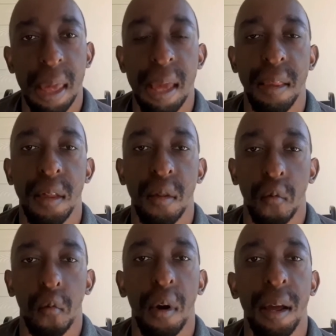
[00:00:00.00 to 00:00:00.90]
and just
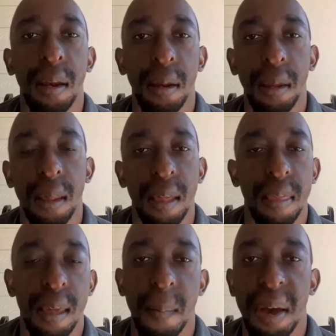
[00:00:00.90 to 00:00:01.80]
run
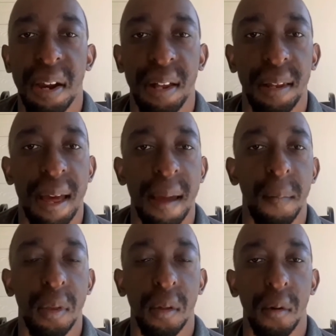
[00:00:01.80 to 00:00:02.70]
the amount of
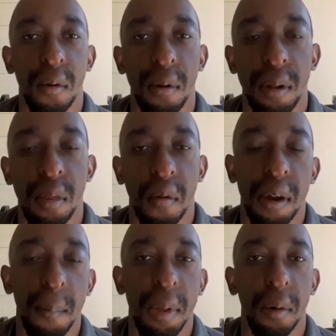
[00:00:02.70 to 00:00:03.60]
laps on the
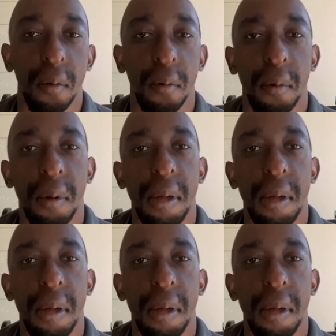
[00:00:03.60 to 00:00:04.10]
treadmill,